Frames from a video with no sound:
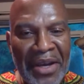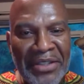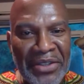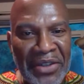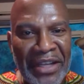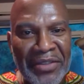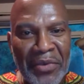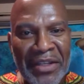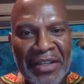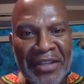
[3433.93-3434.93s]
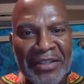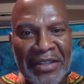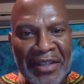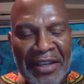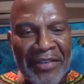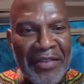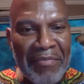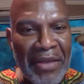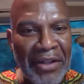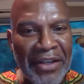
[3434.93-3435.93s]
So that's what it is. The
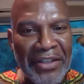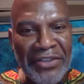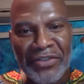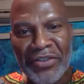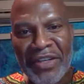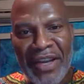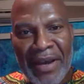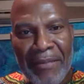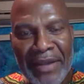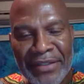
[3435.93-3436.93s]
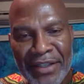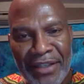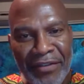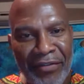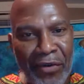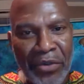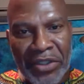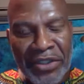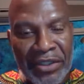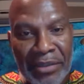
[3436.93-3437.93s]
milk industry basically fooled
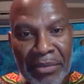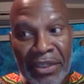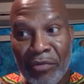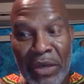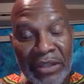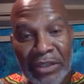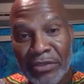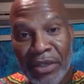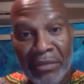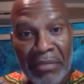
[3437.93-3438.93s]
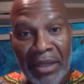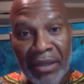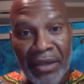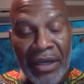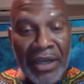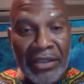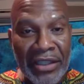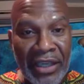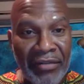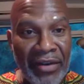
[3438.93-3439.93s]
us into believe we have to drink milk
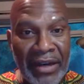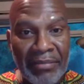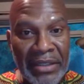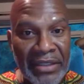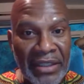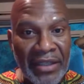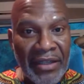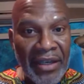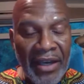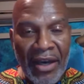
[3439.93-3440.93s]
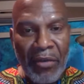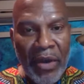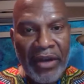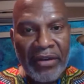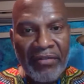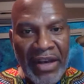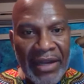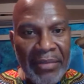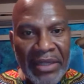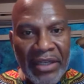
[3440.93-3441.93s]
to get vitamin D when
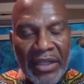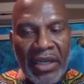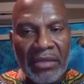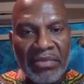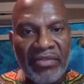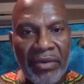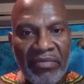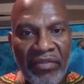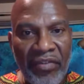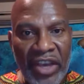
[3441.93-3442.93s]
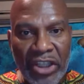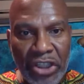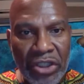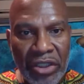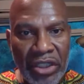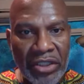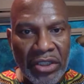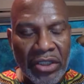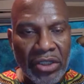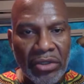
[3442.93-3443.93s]
vitamin D comes from fish.
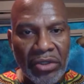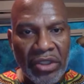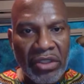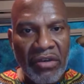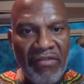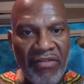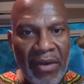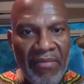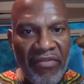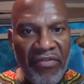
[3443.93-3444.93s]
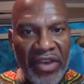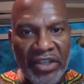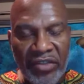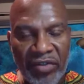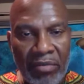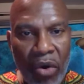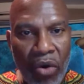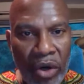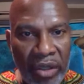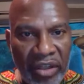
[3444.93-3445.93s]
It's a source from fish, from
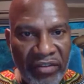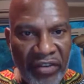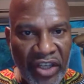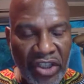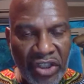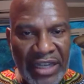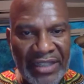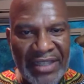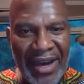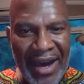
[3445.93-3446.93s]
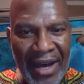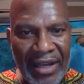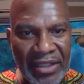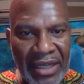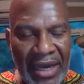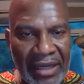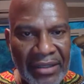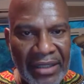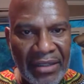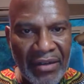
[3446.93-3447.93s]
oily fish. That's the highest
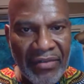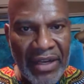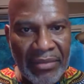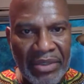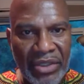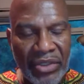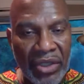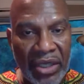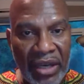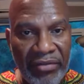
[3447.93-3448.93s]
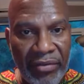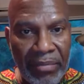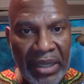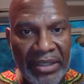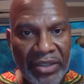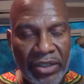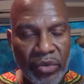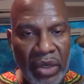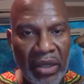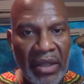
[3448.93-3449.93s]
content of vitamin D. You can get it from plants as
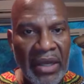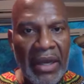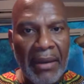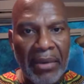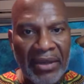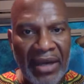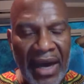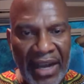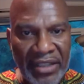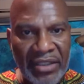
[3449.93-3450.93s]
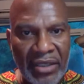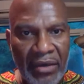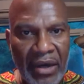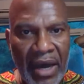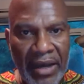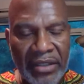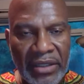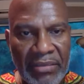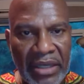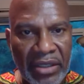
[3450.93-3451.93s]
well, but the
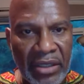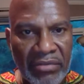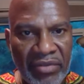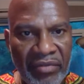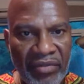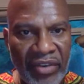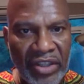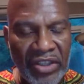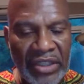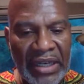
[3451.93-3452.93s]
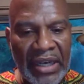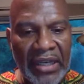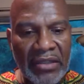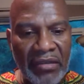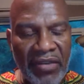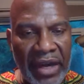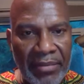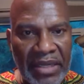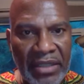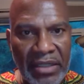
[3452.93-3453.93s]
highest amount comes from fish. So
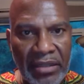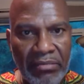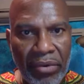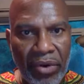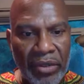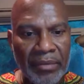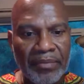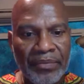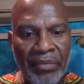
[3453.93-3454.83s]
vitamin D is important.